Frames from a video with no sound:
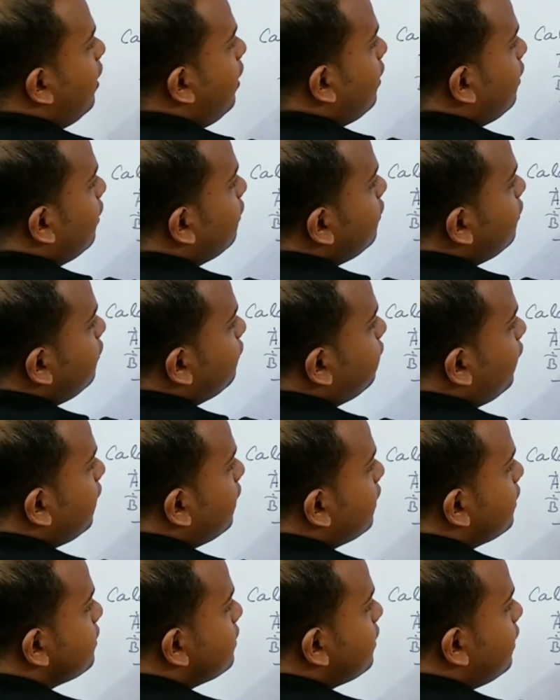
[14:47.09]
Now if
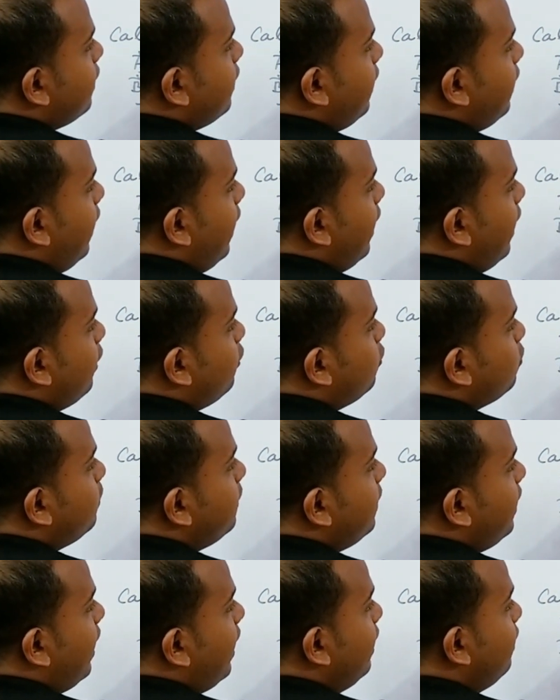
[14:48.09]
I consider A to
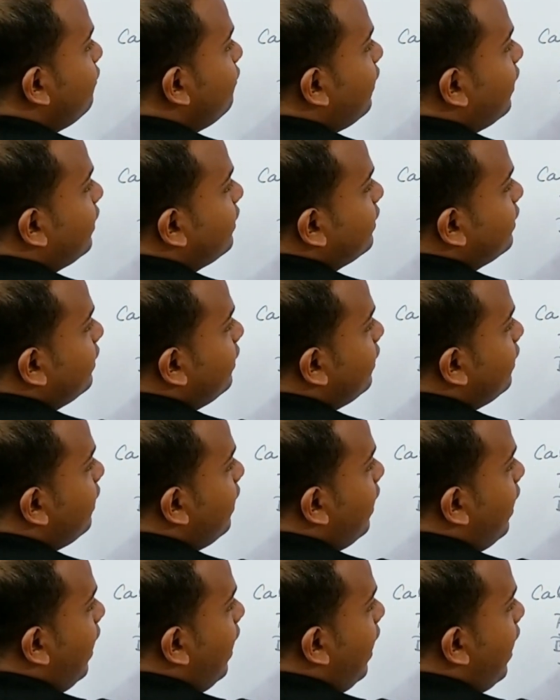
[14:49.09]
be any
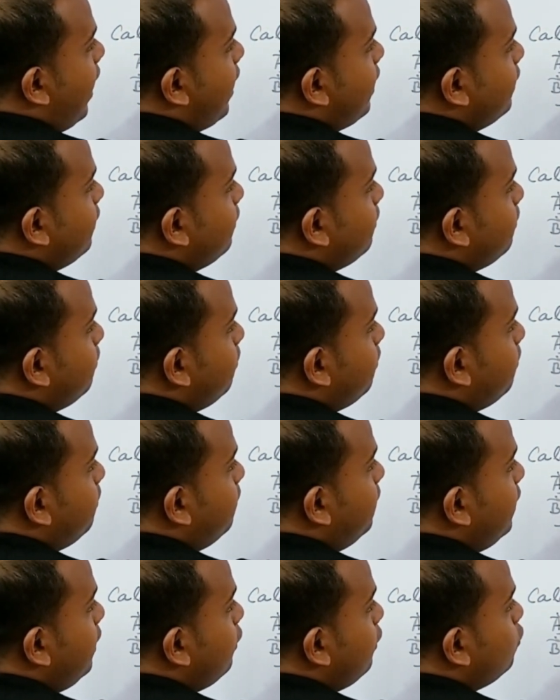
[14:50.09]
vector and
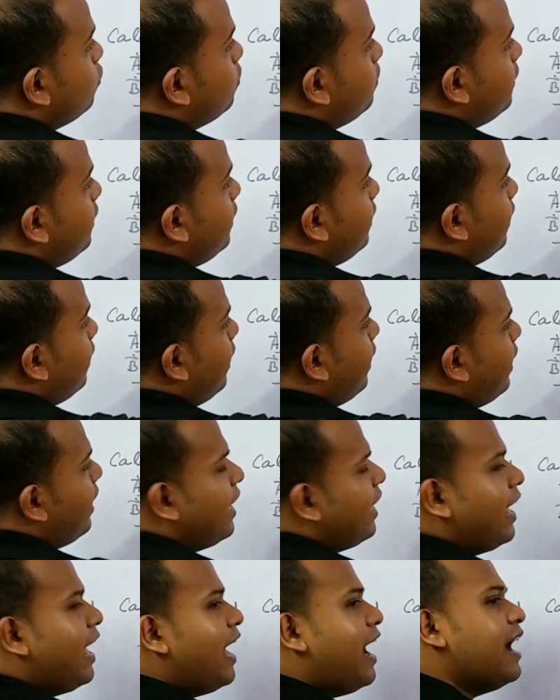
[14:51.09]
B to be
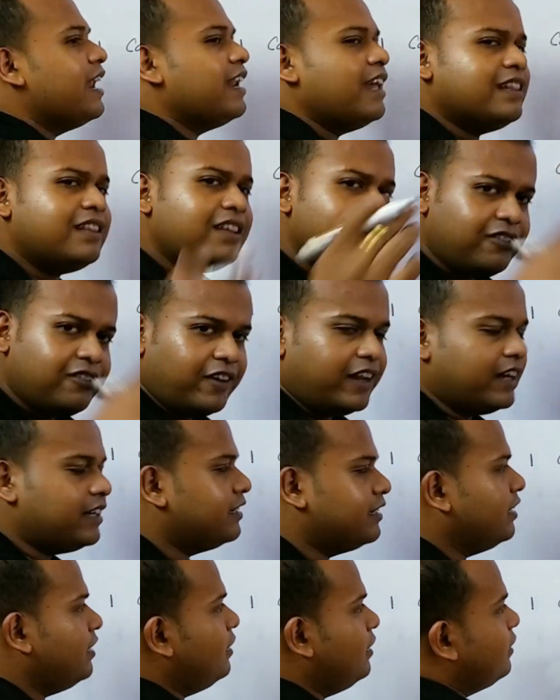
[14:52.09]
another
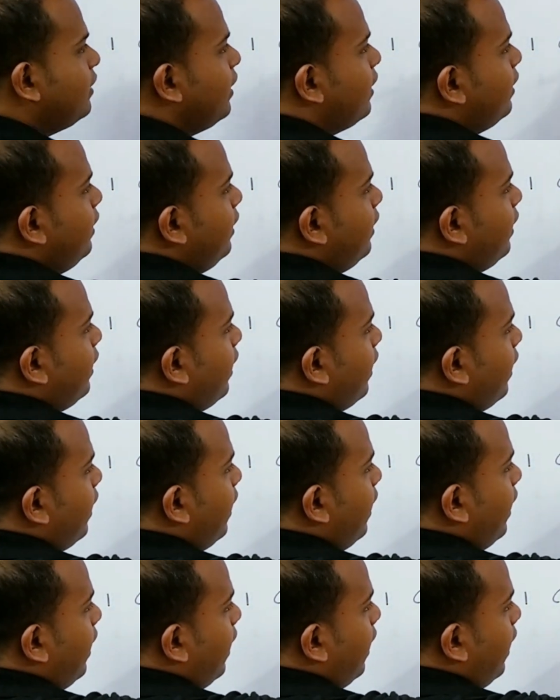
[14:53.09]
vector, then
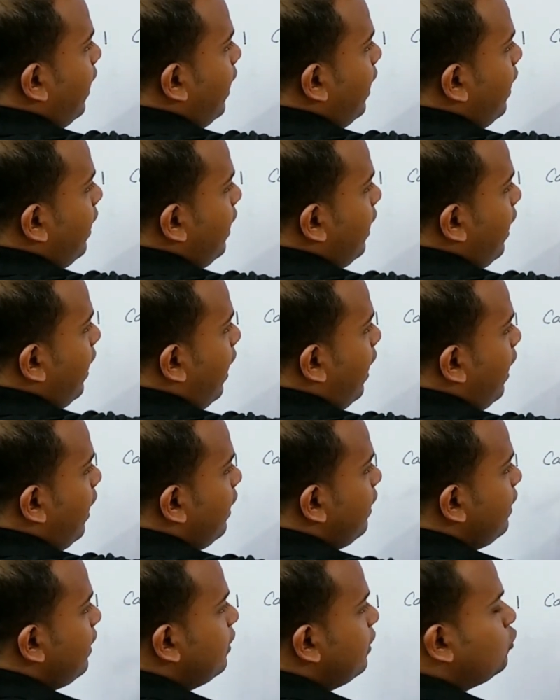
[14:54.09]
A
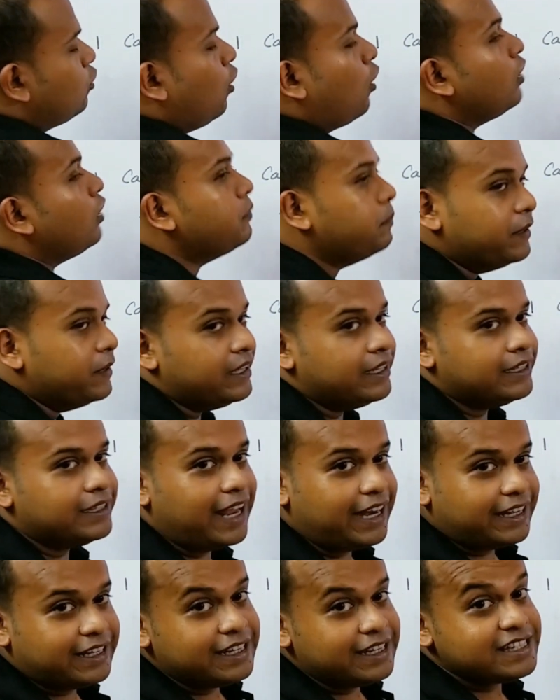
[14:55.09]
and dot B,
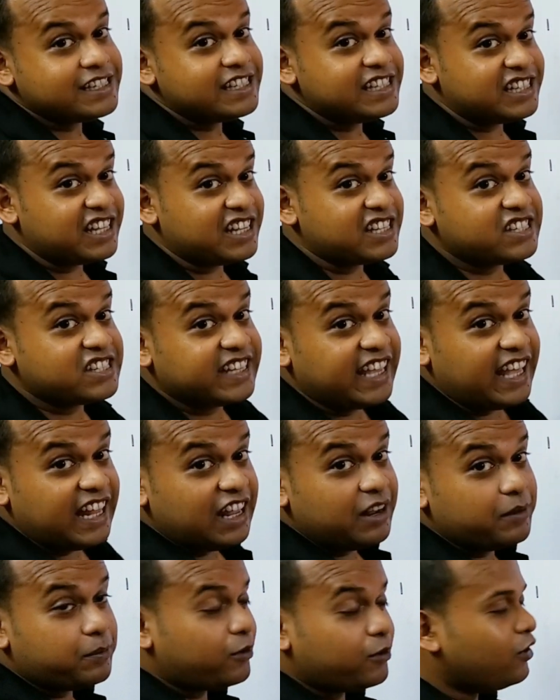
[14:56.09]
that is the
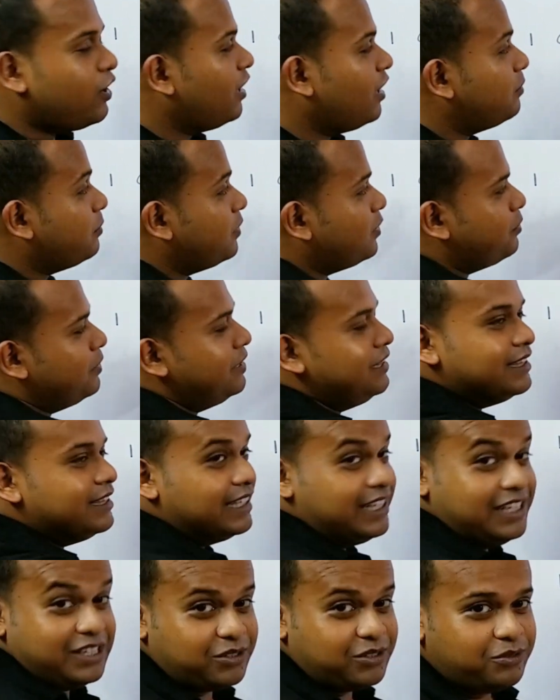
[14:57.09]
scalar product between
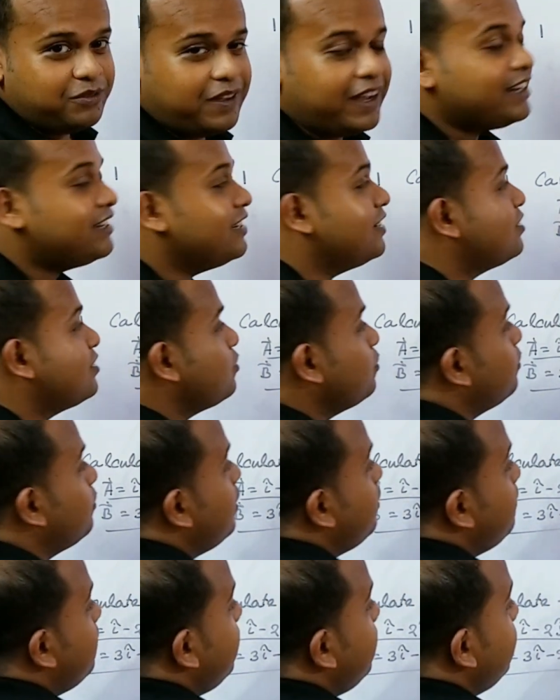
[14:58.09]
these two vectors,
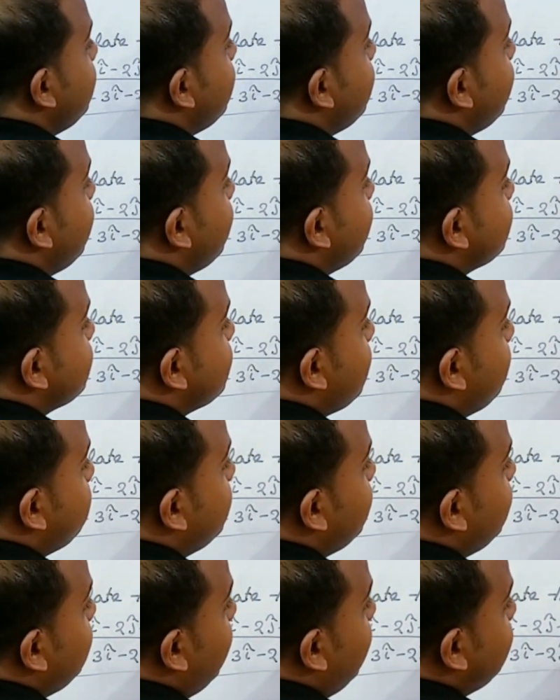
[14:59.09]
will be
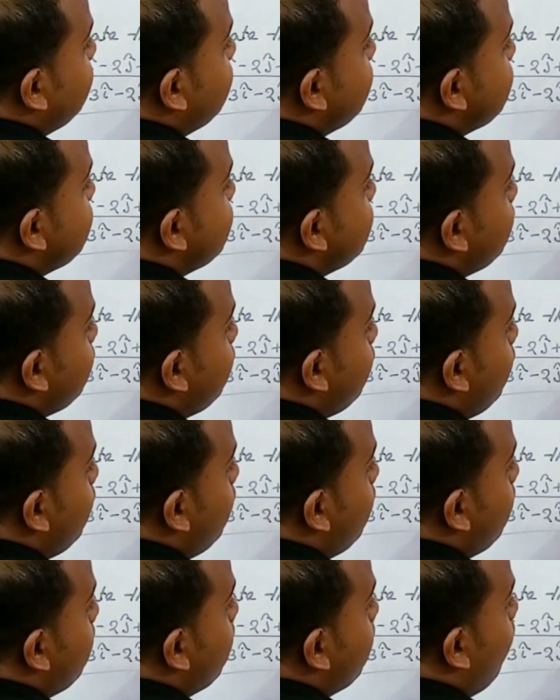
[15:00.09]
something like this:
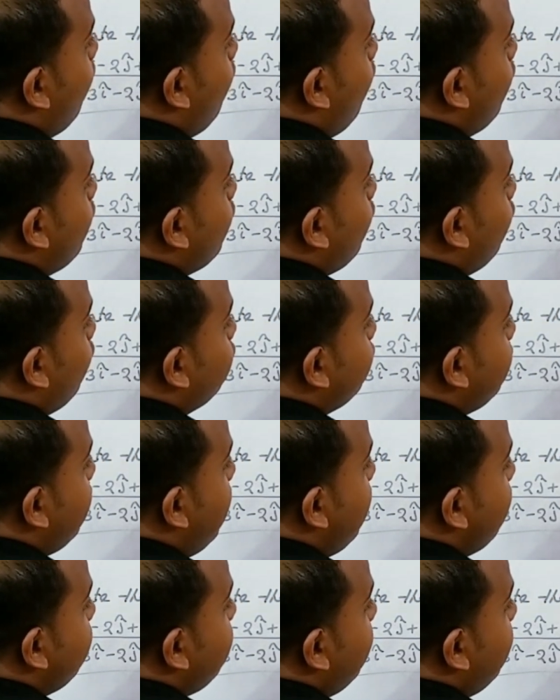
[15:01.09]
mod of A